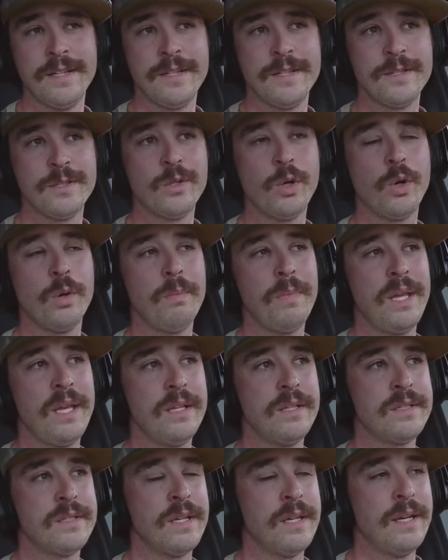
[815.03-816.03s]
So it
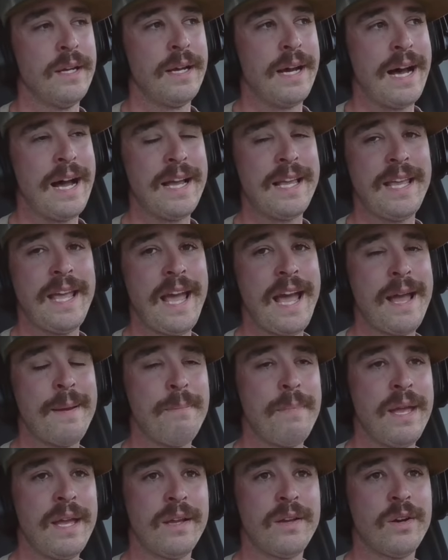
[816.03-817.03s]
means I can't
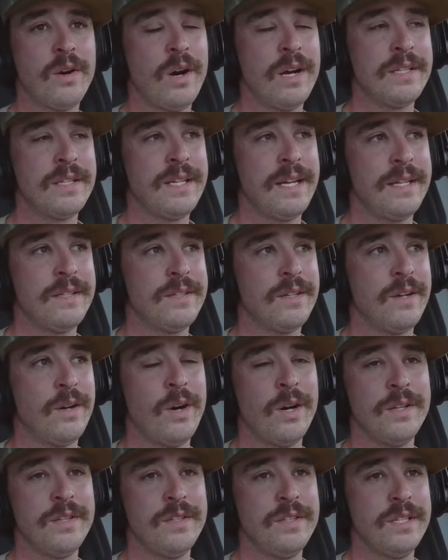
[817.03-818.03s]
make content
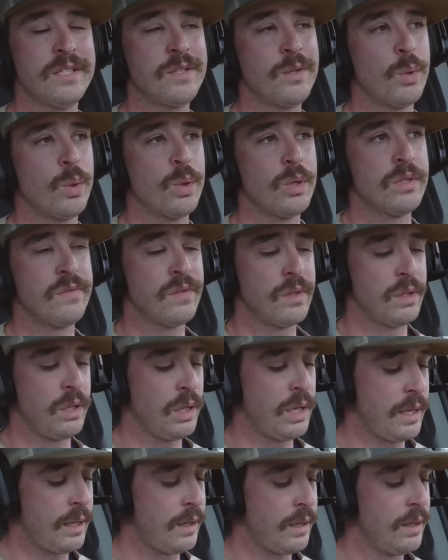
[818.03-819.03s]
on Discords for
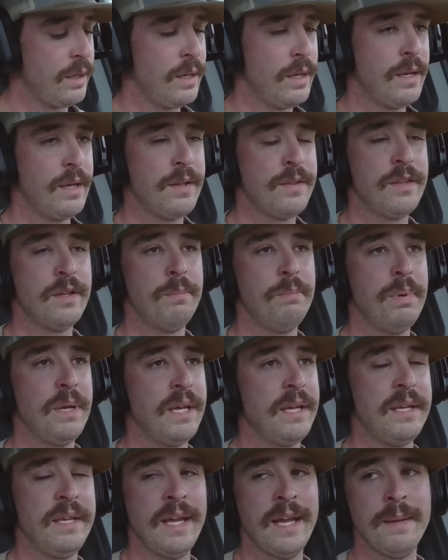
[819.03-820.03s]
like the
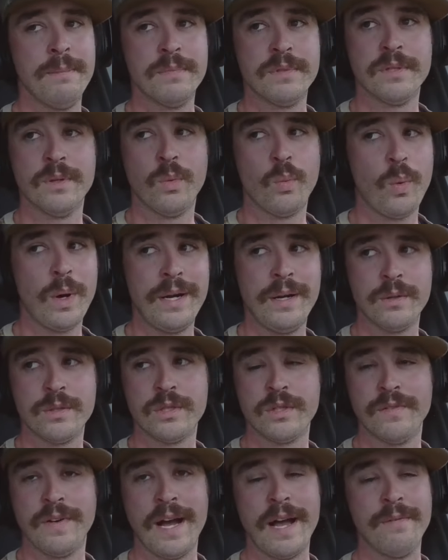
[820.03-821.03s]
big games, Whiteout
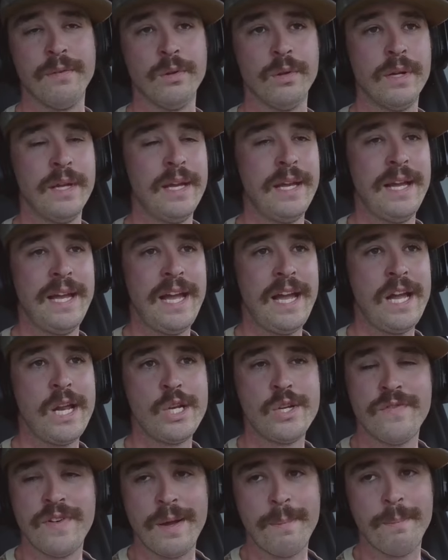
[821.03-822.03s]
Survival,
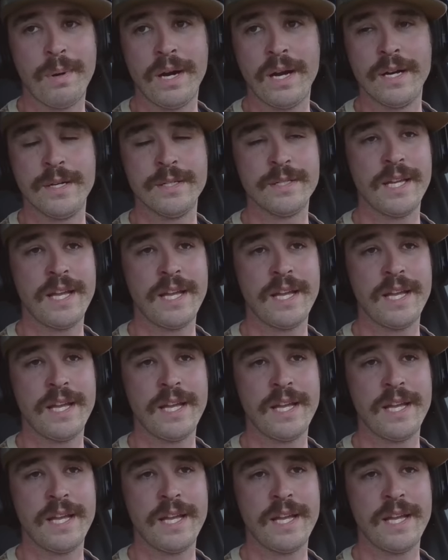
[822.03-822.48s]
Age of Empires.